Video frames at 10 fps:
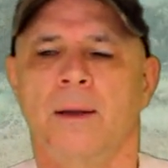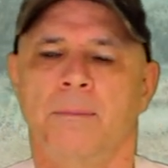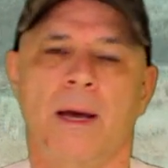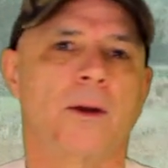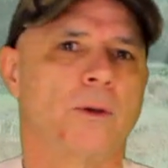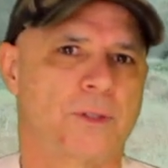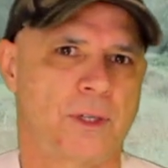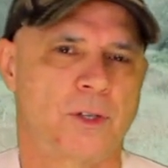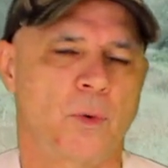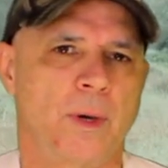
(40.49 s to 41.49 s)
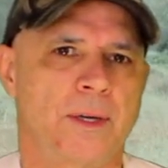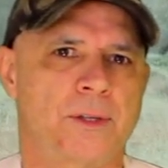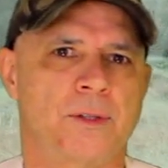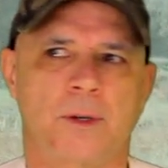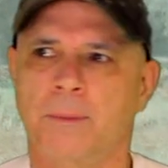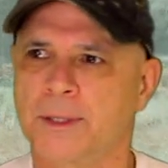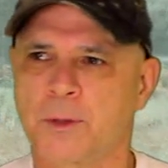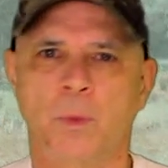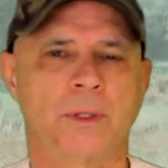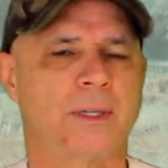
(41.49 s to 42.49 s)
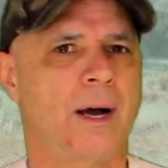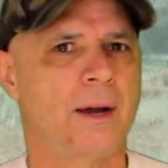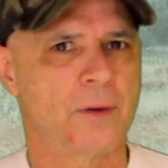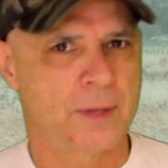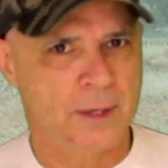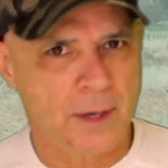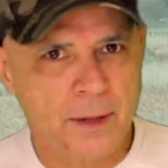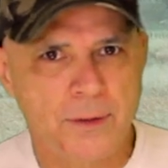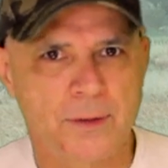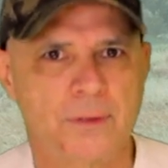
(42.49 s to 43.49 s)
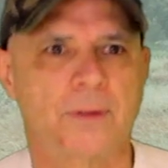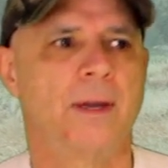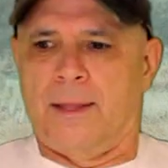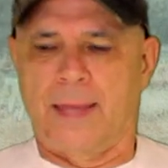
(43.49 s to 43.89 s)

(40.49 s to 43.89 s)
medical situations are much more dire than others.